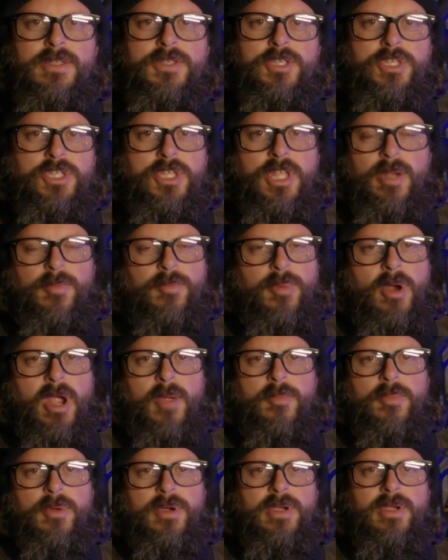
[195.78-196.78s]
Just did it
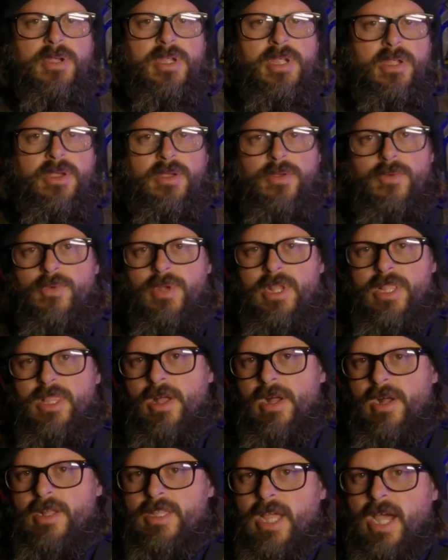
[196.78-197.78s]
proper,
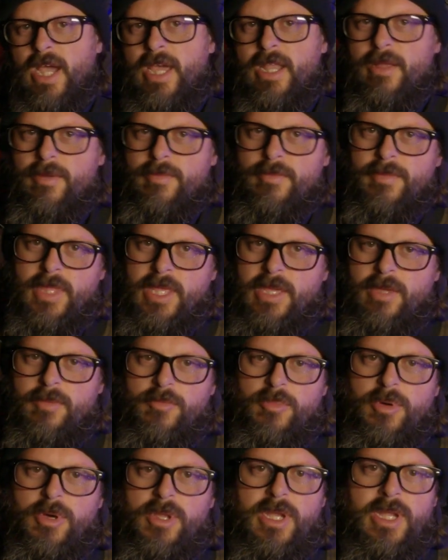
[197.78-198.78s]
re-Loctite them,
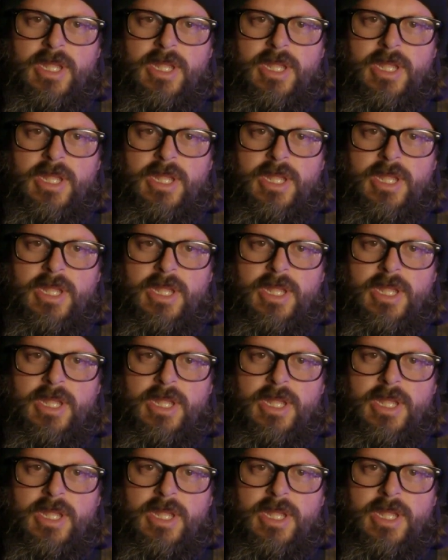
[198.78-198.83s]
put